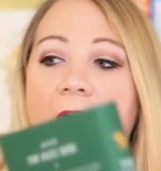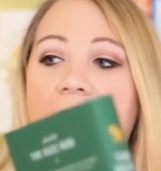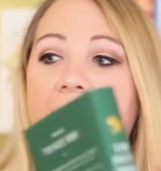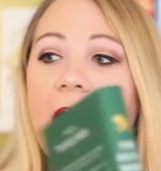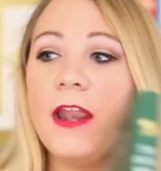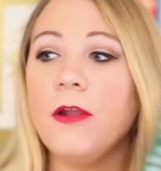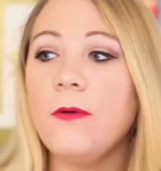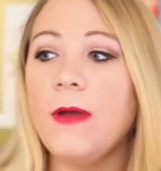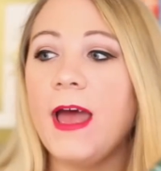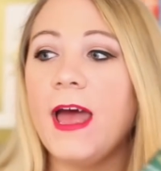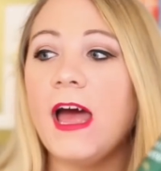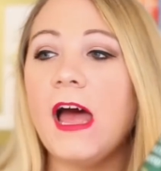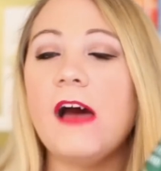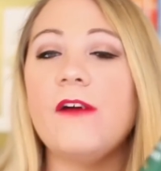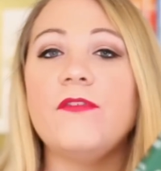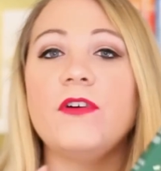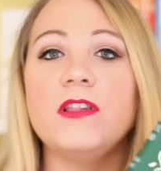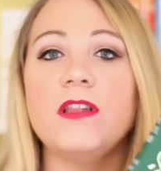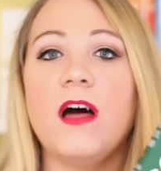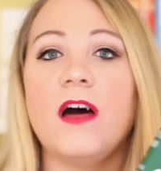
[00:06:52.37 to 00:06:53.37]
I don't
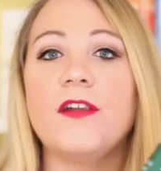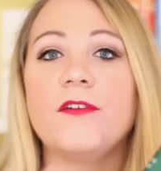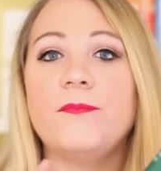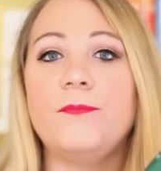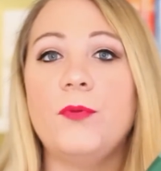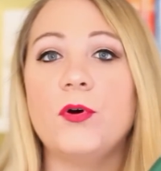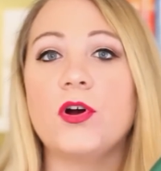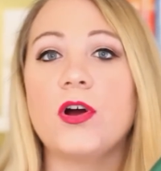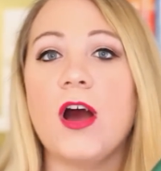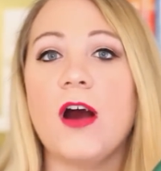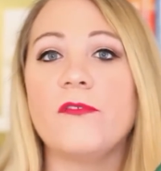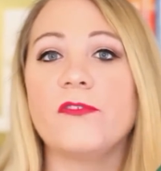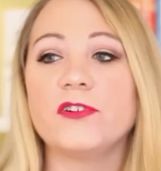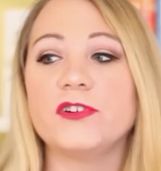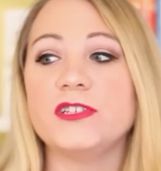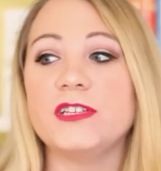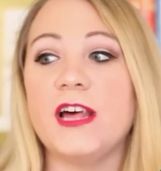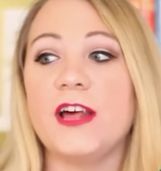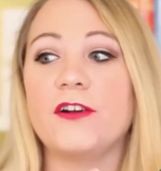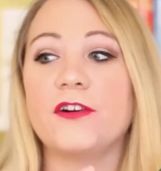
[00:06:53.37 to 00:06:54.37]
have a lot of book
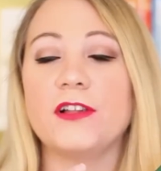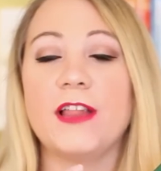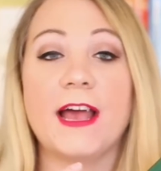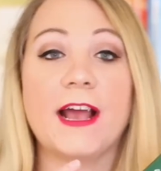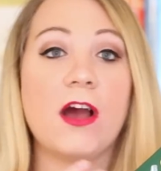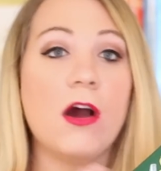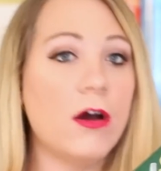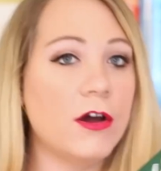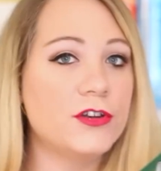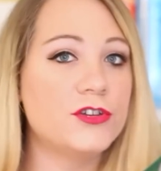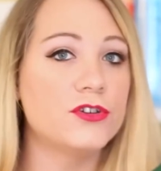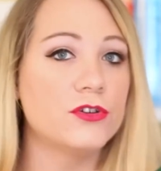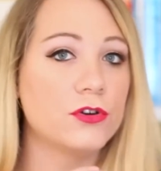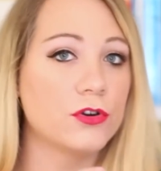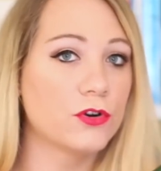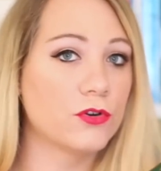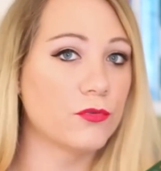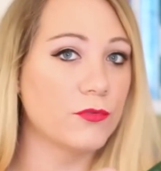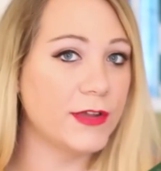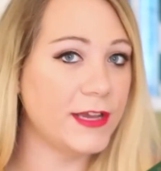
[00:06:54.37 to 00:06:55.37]
covers that are like
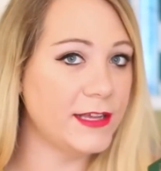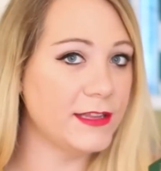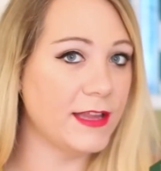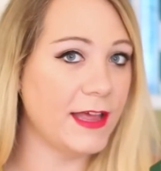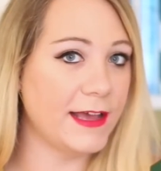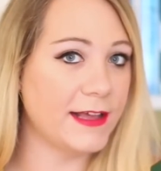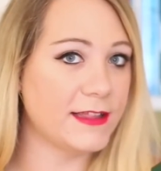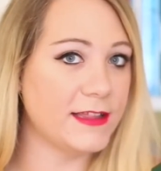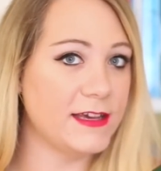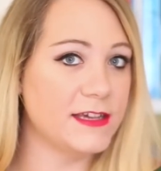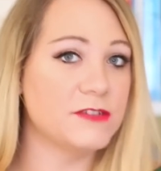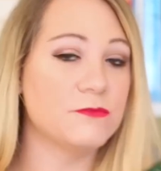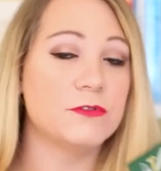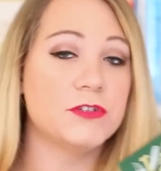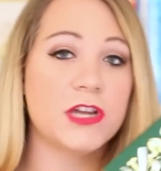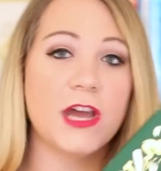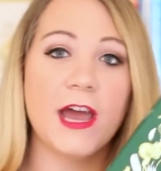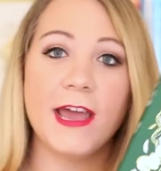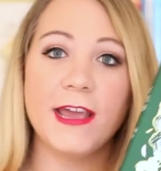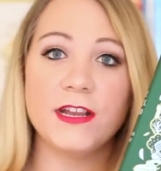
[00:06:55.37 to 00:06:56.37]
hunter green like this,
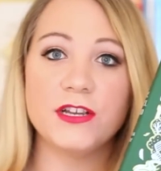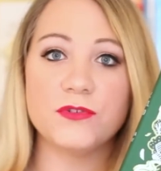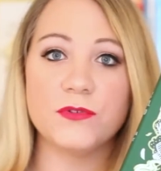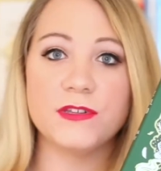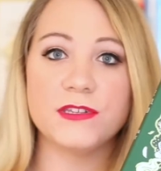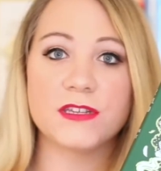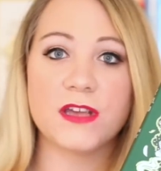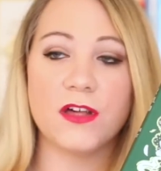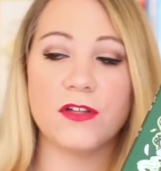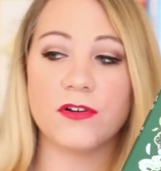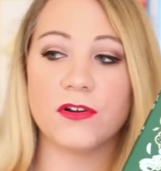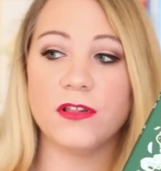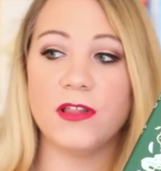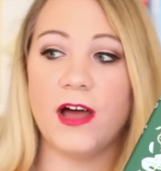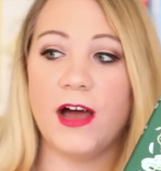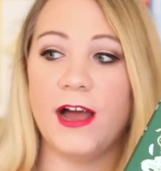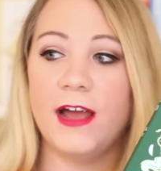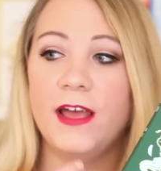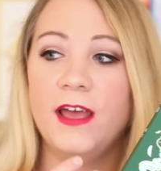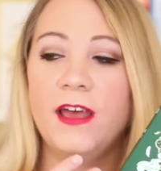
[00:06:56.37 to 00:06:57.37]
which I enjoy this color a
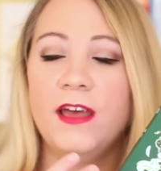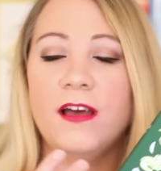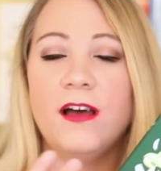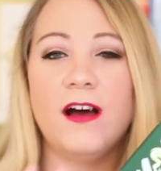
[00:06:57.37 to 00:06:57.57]
lot.